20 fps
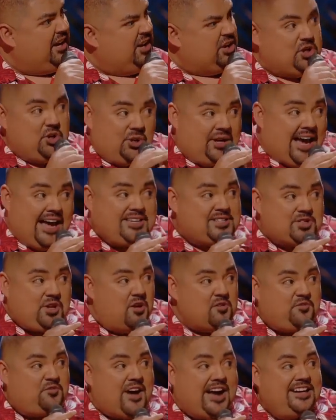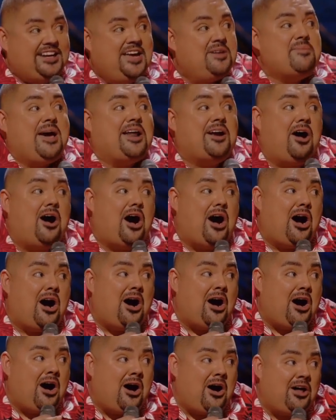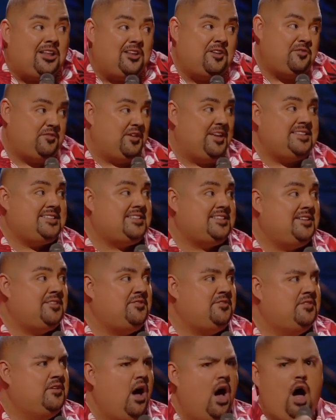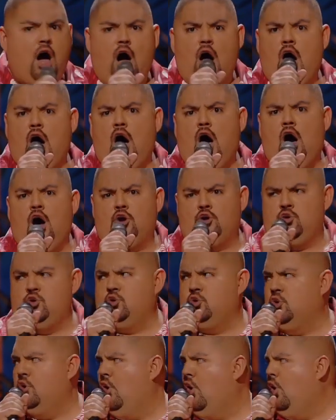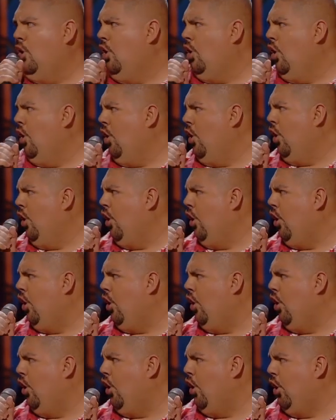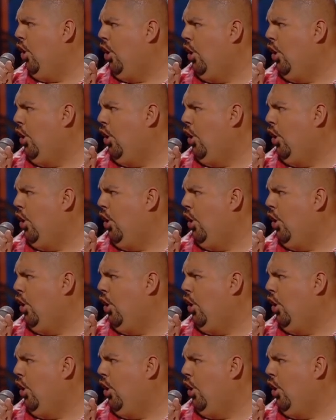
You guys don't find him at all offensive? Oh, no.